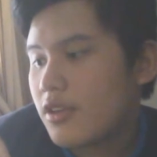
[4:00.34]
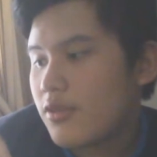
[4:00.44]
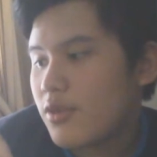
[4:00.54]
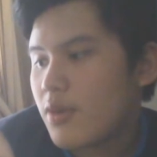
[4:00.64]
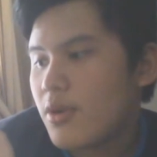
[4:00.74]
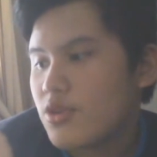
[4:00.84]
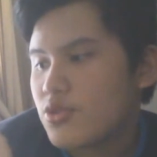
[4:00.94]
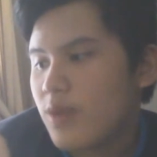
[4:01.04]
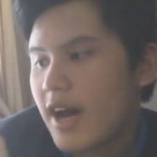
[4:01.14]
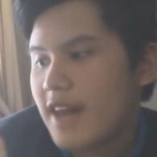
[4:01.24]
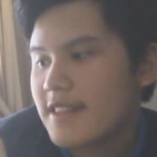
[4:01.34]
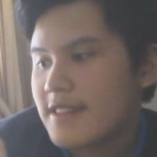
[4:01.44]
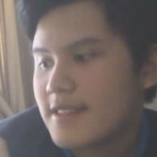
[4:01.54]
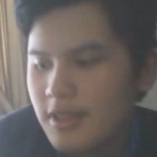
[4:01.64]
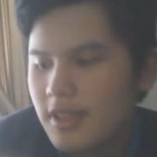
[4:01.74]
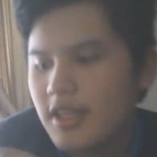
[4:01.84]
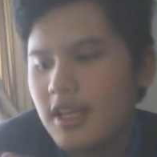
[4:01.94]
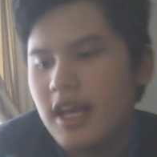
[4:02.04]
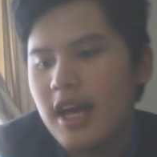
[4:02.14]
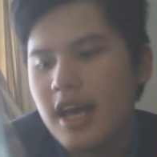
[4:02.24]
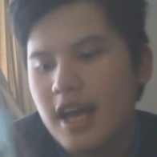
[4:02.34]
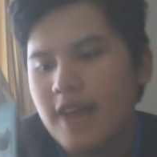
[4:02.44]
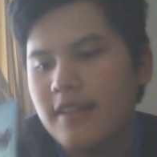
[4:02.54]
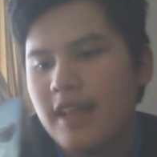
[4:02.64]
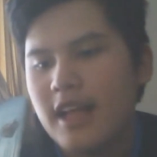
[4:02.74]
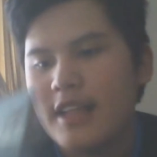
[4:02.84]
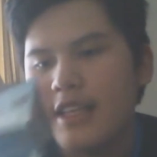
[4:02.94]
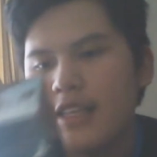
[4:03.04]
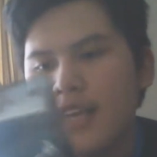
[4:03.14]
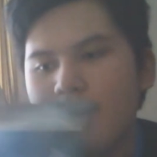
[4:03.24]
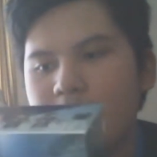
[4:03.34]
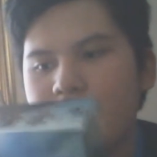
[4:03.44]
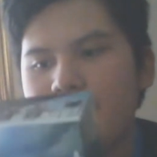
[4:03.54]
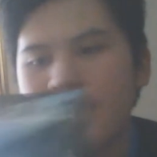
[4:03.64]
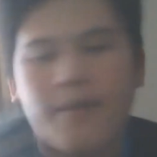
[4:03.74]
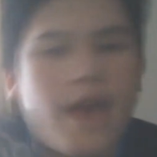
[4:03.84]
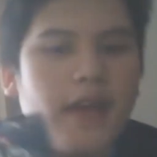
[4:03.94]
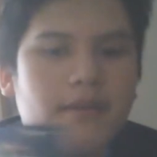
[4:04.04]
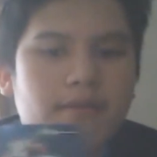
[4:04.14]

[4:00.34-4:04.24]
a Robo SWAT. I have a lot of these if You see in the back?